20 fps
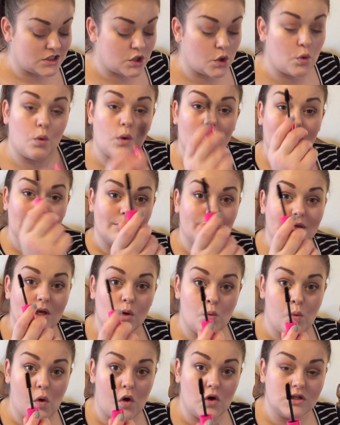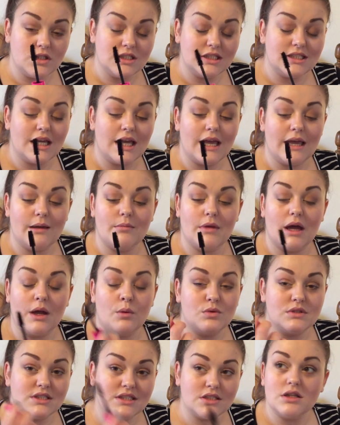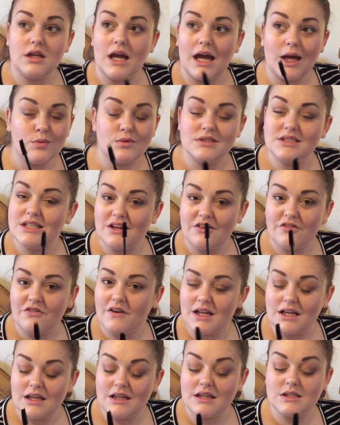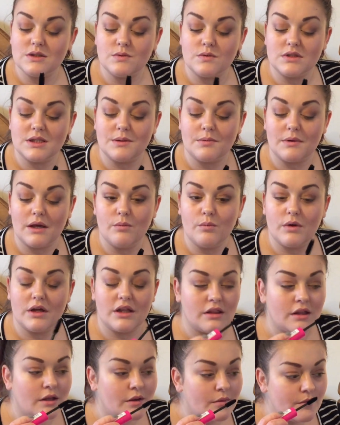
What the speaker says: Quite a big wand. I wasn't a fan of this one to begin with.